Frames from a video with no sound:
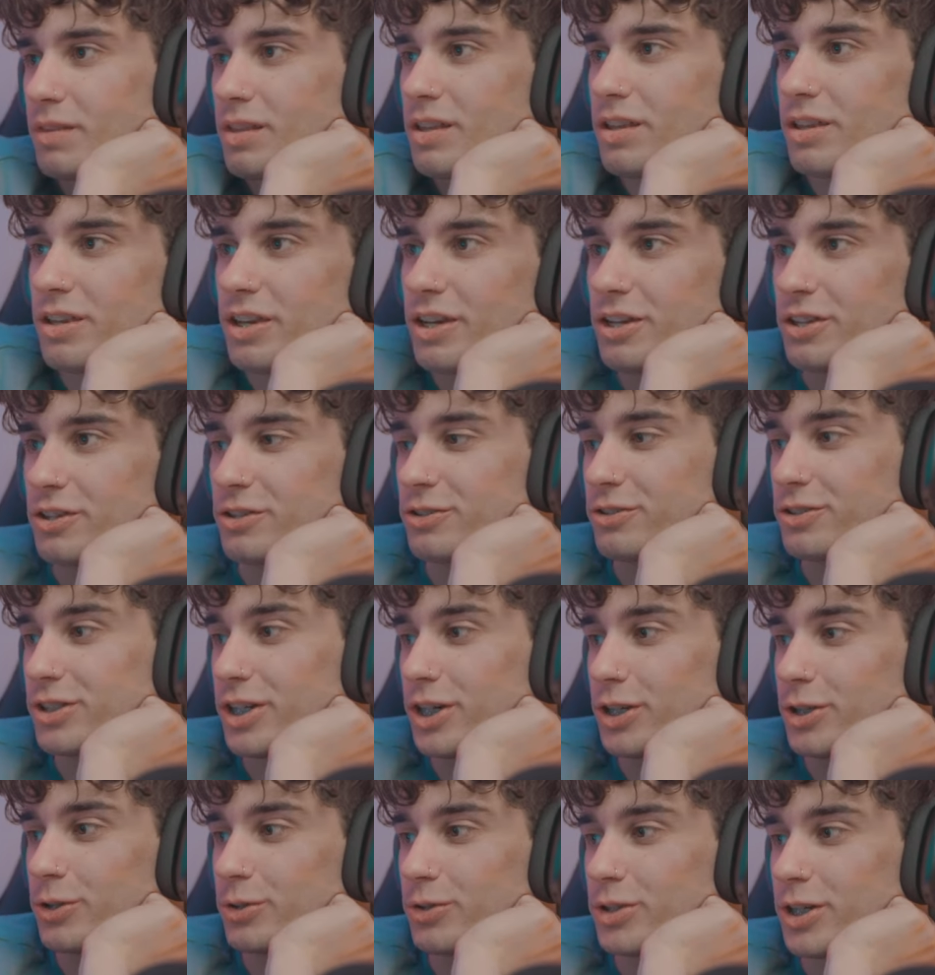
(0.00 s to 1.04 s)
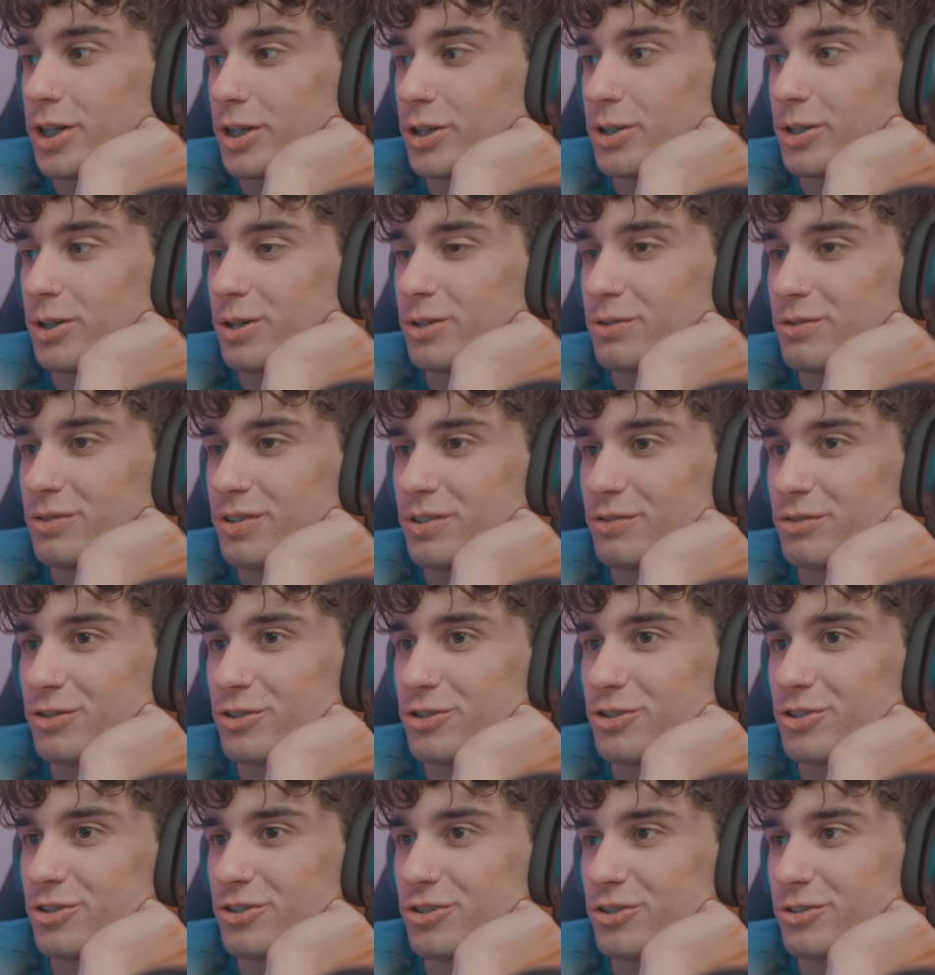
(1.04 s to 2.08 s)
Yeah, don't yeah, they'll take off after you
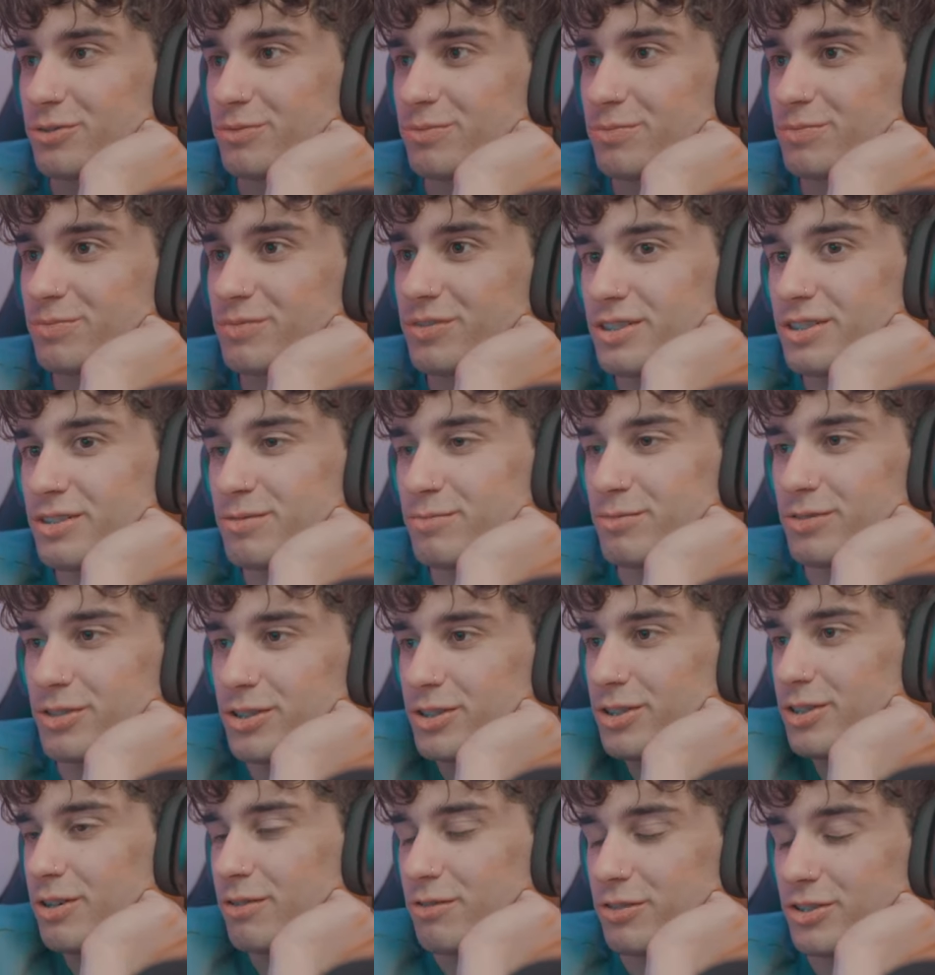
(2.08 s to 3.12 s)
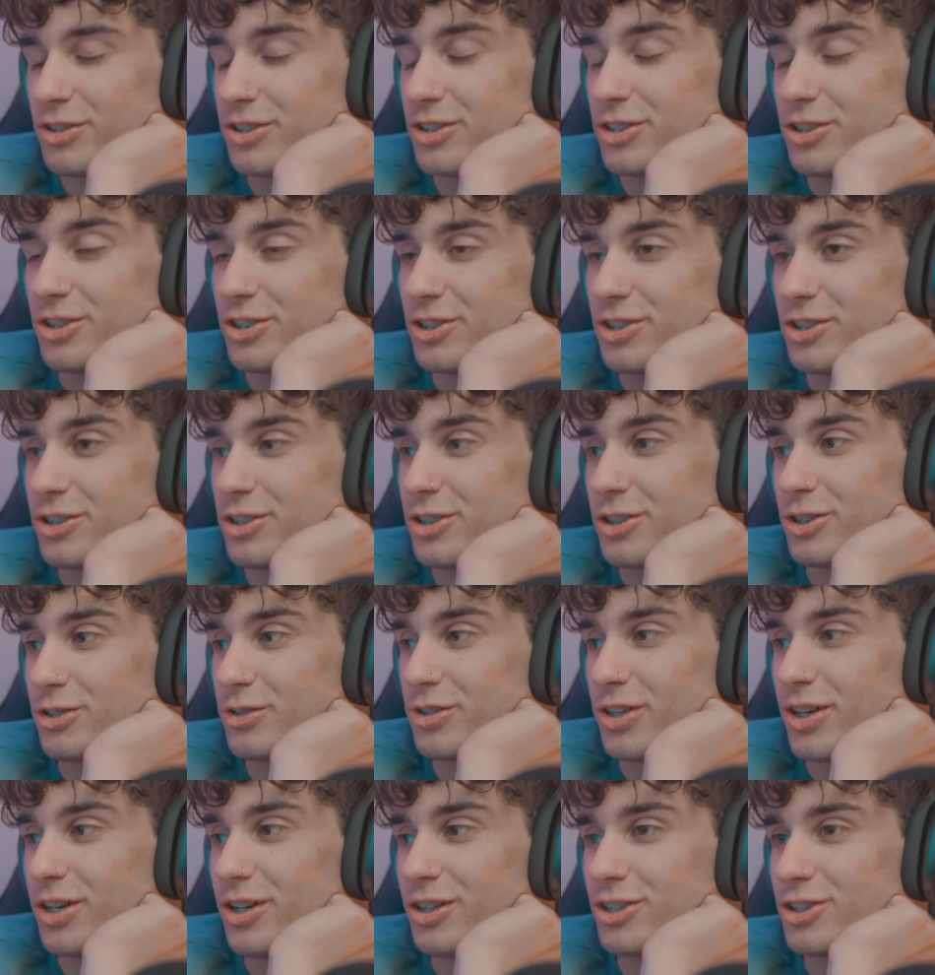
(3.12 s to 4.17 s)
shoot them. But obviously she doesn't know
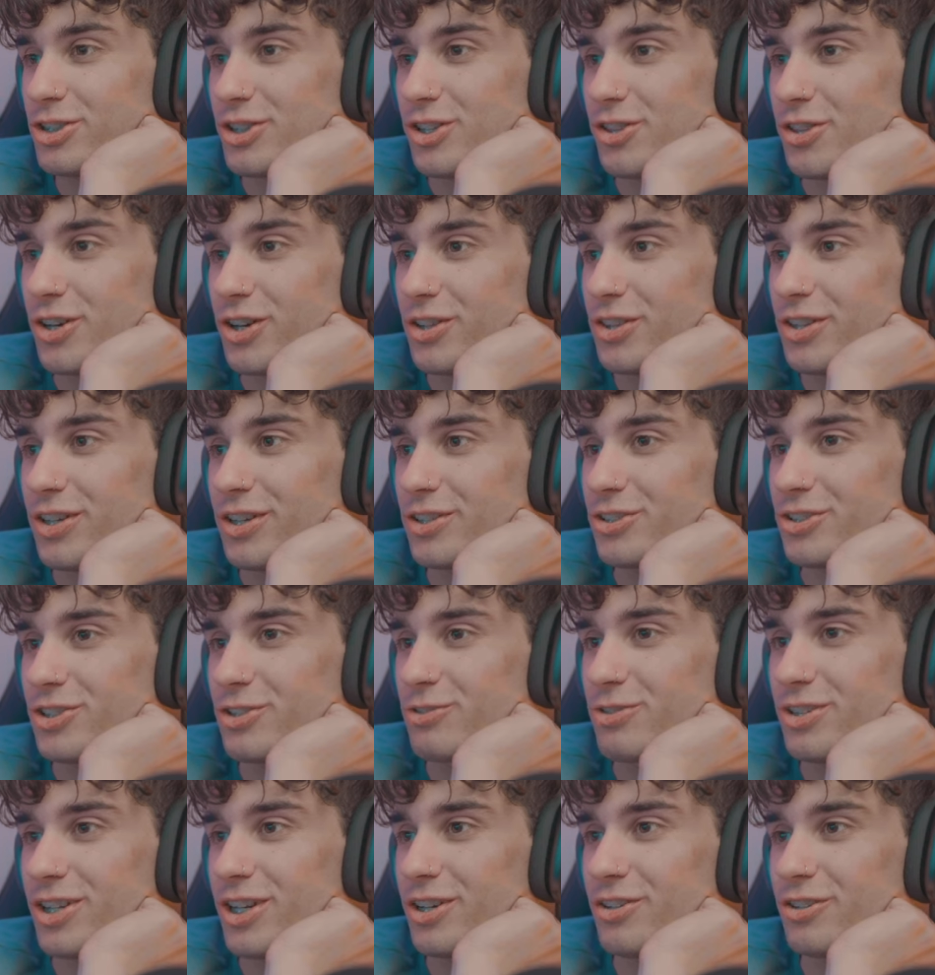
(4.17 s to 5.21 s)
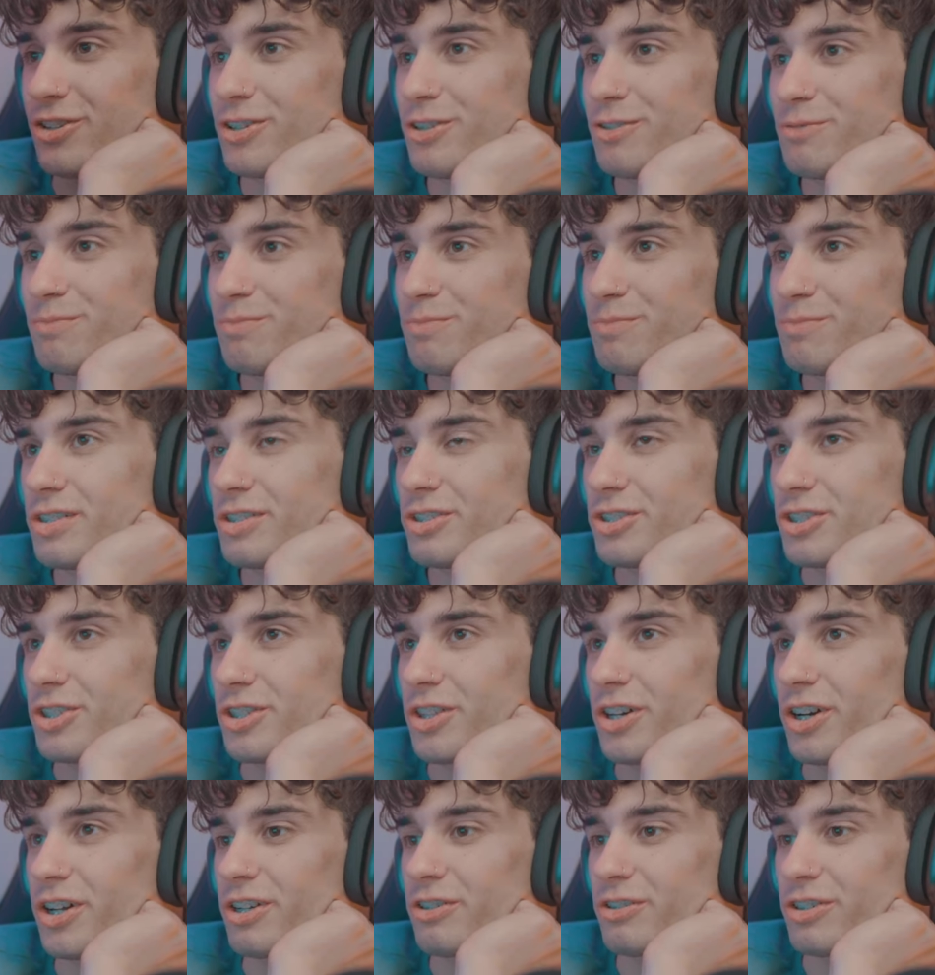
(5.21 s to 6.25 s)
that. She thought that shit would kill it. She
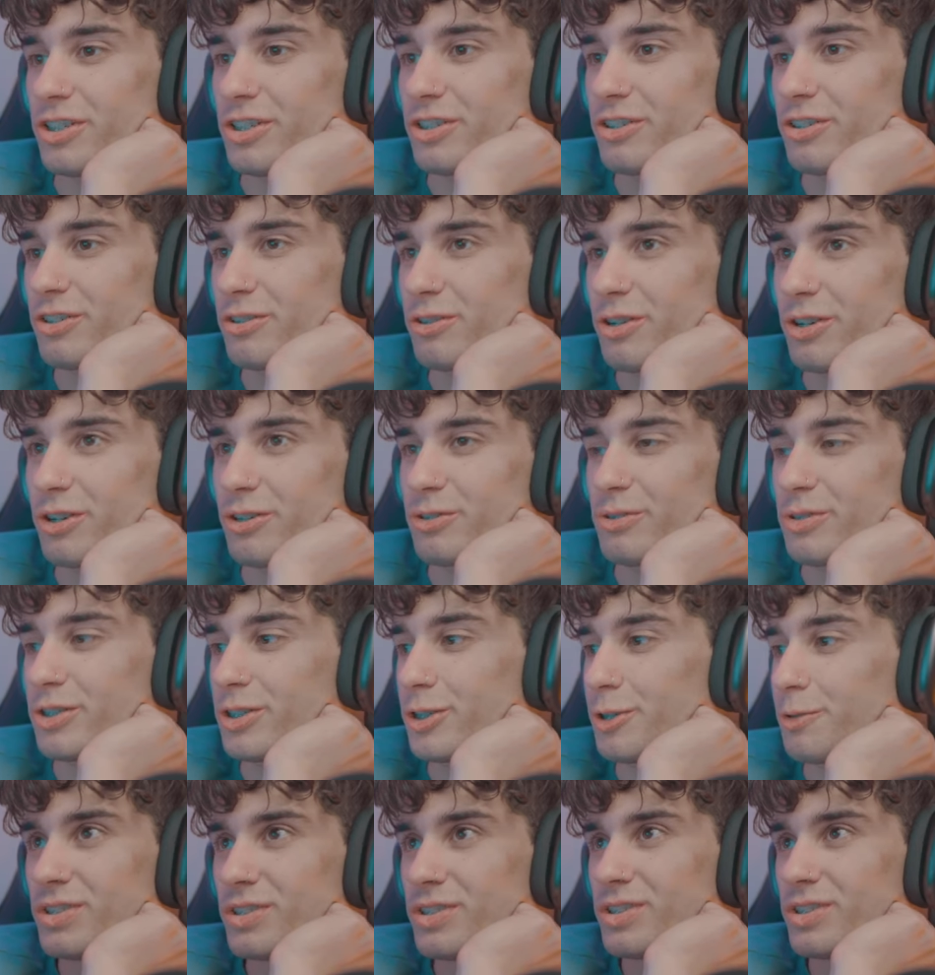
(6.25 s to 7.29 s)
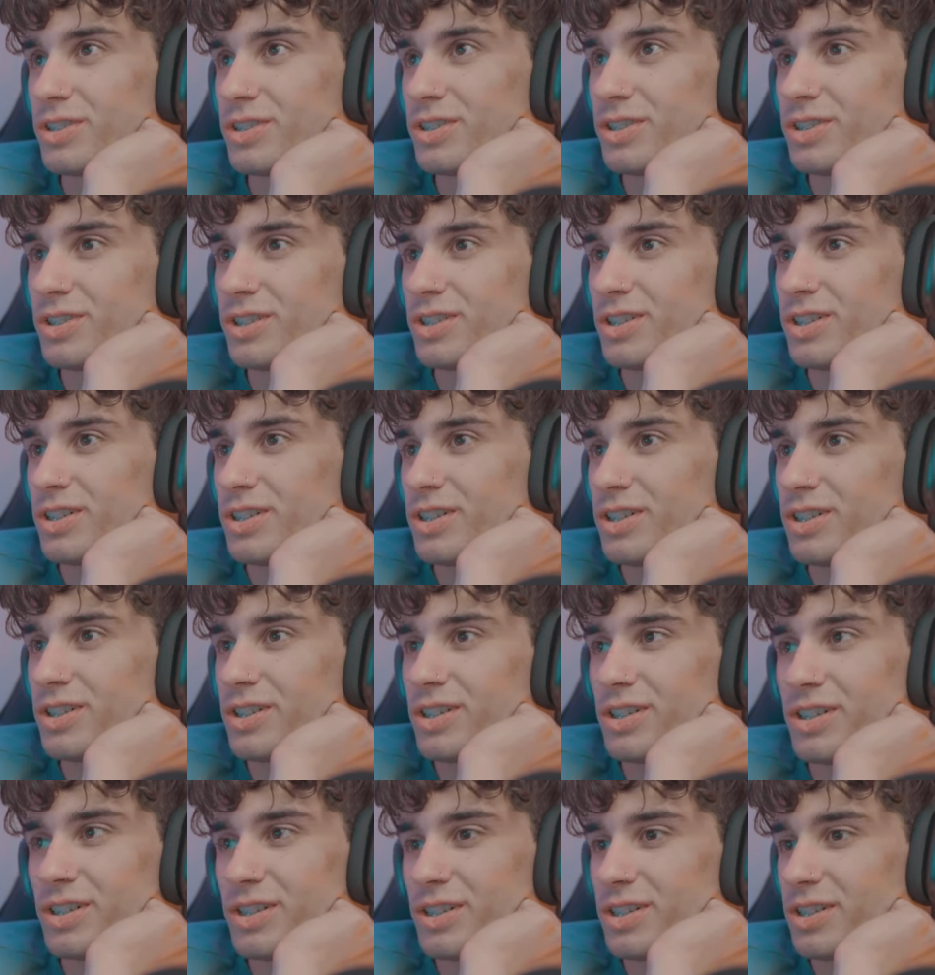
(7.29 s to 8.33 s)
thought it would kill it right away. Well,
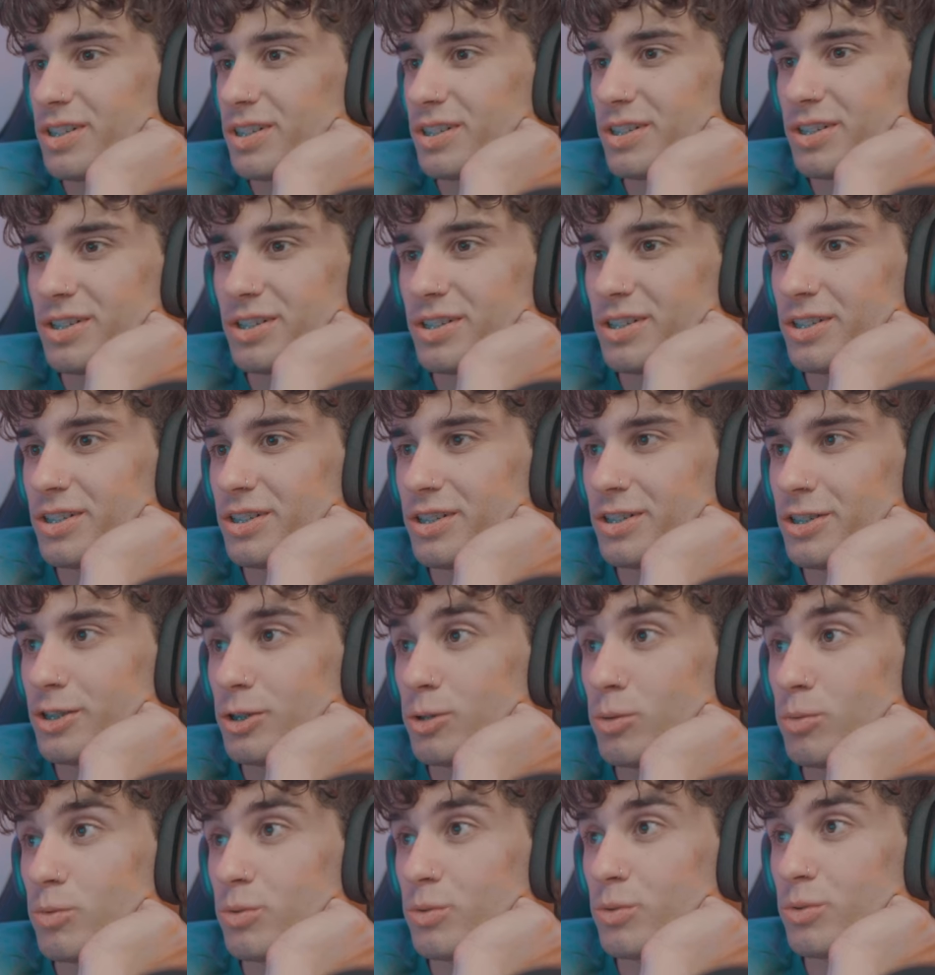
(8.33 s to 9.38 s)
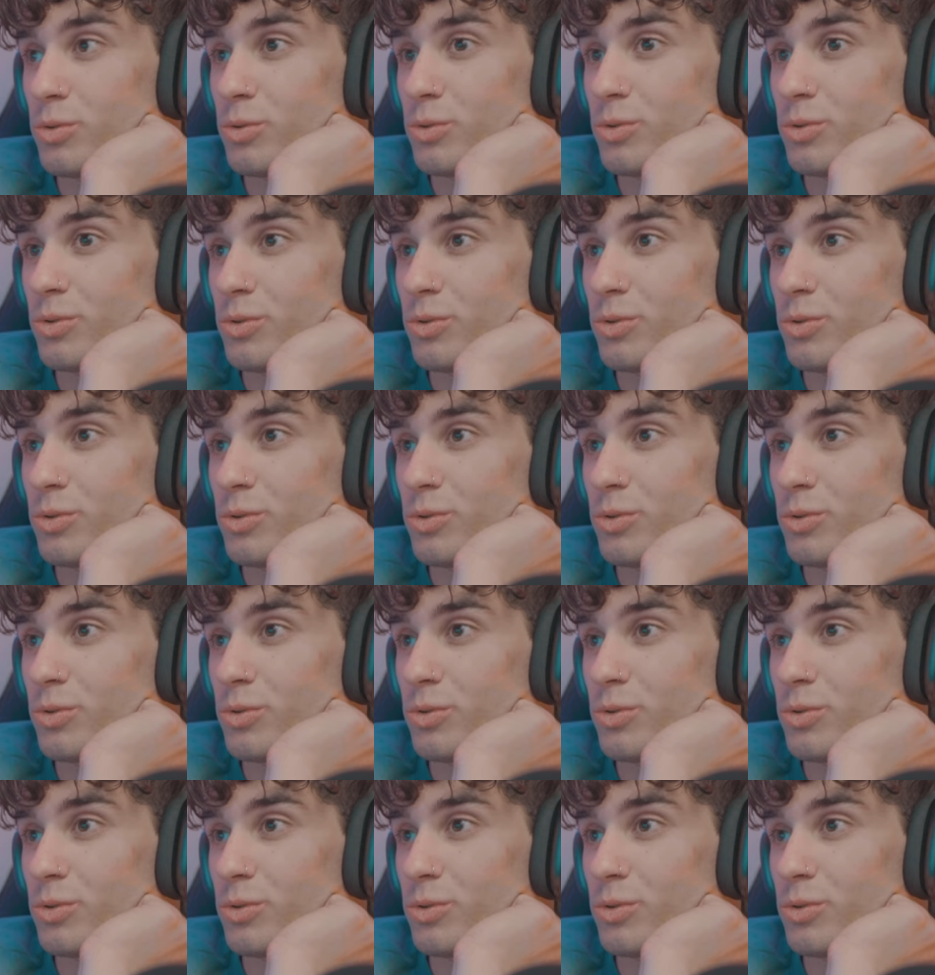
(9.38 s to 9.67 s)
what do you think?